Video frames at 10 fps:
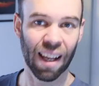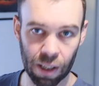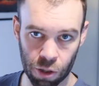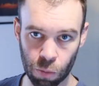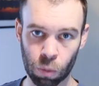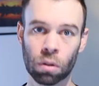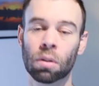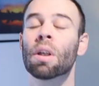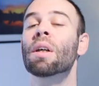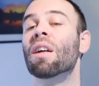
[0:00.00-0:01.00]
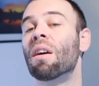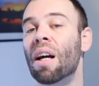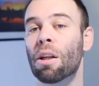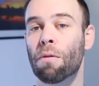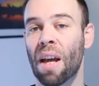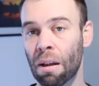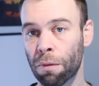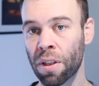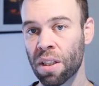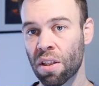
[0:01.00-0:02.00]
casual kind of
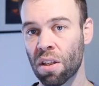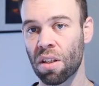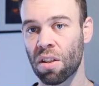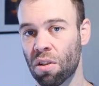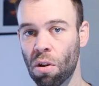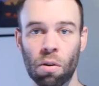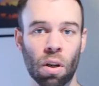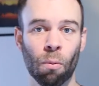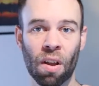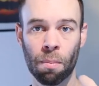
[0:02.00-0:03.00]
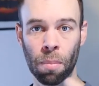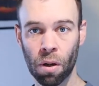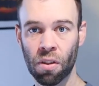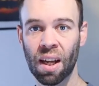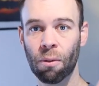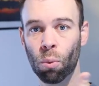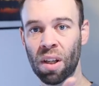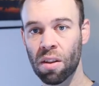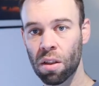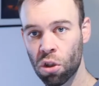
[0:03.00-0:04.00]
outfits. So you can wear them both
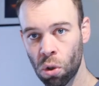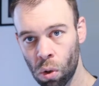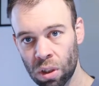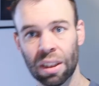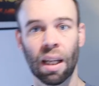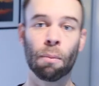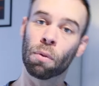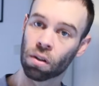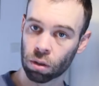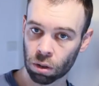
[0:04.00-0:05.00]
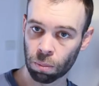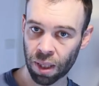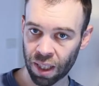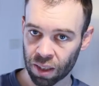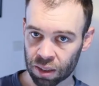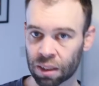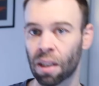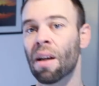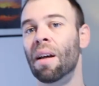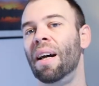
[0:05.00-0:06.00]
with shorts and with long pants.
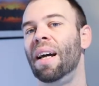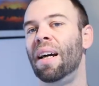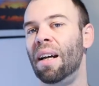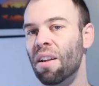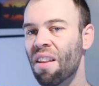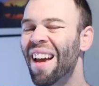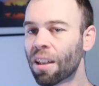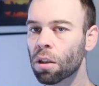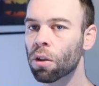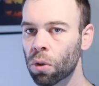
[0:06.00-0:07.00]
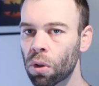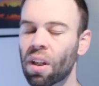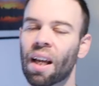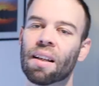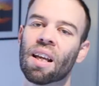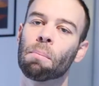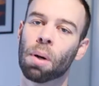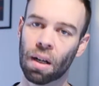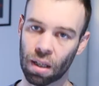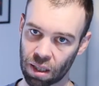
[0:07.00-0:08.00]
and they look good and can
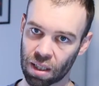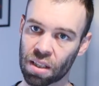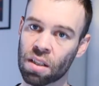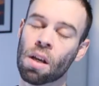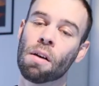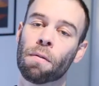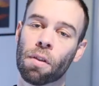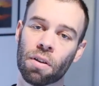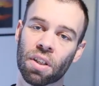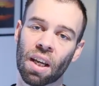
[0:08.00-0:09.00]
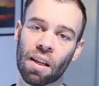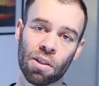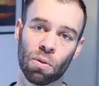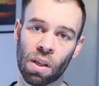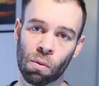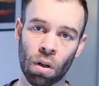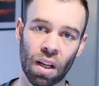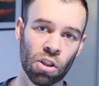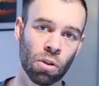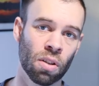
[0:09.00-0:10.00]
pass for those occasions where you want
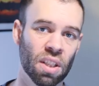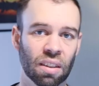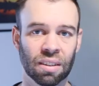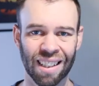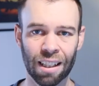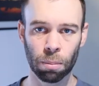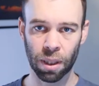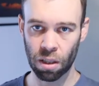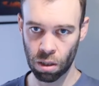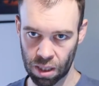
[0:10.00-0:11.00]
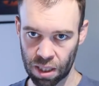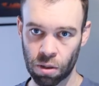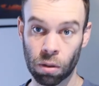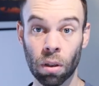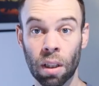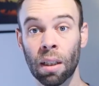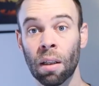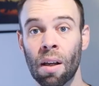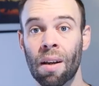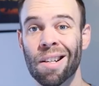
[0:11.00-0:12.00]
a shoe that's a little bit nicer looking
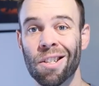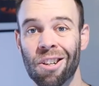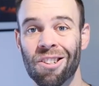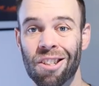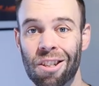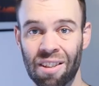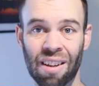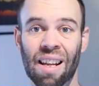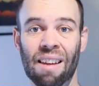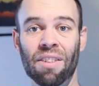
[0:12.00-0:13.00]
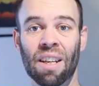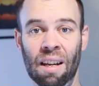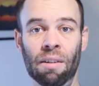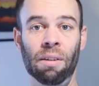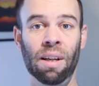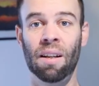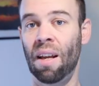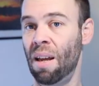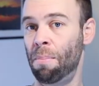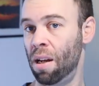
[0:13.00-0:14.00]
so that you don't have to carry around
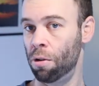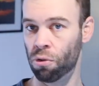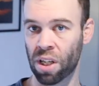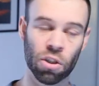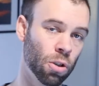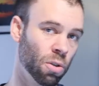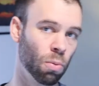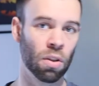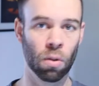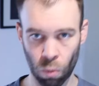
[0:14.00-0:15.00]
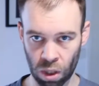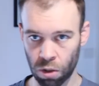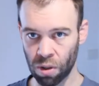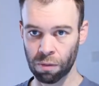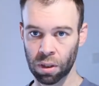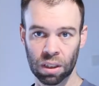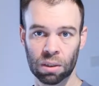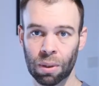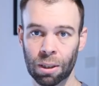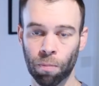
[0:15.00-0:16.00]
a pair of dress shoes with you when you're traveling
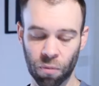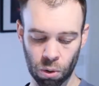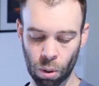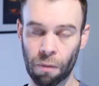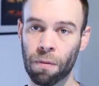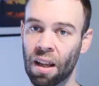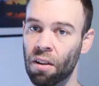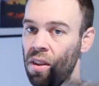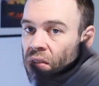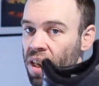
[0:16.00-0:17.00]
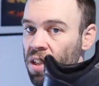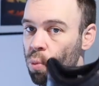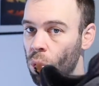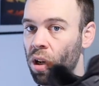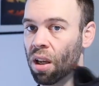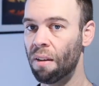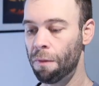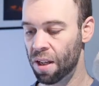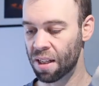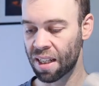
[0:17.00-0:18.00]
as well. So I found that these work
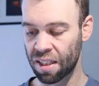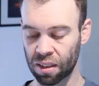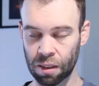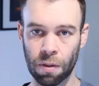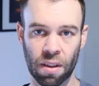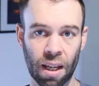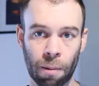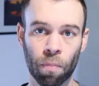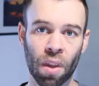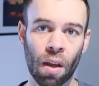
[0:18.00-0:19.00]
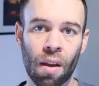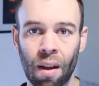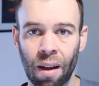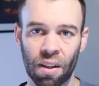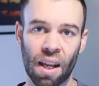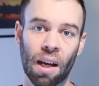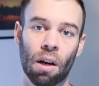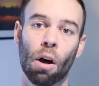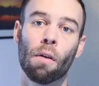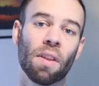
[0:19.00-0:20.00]
fantastically for that.
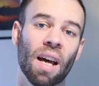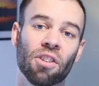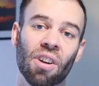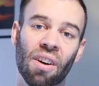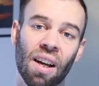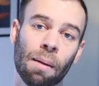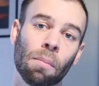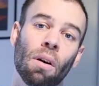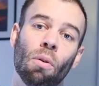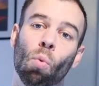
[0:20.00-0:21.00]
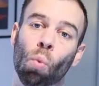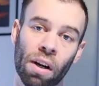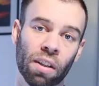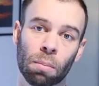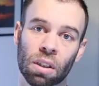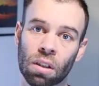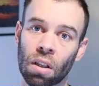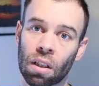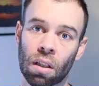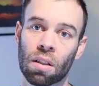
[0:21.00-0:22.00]
Now, over that time, wearing them a
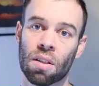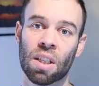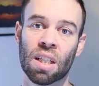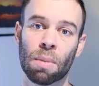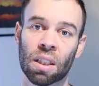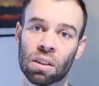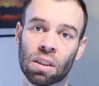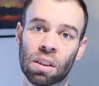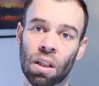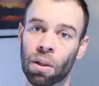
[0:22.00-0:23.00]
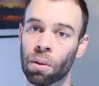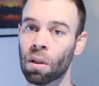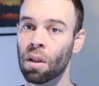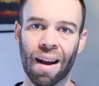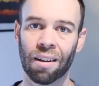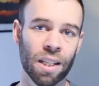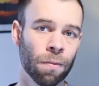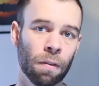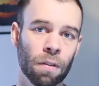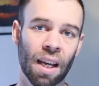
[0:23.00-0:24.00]
lot, six months or so, at least
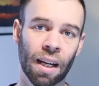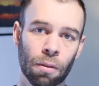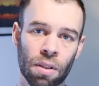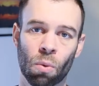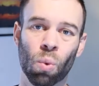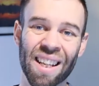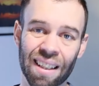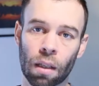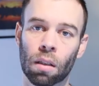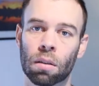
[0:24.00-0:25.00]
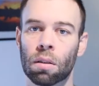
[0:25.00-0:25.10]
50 hours a week,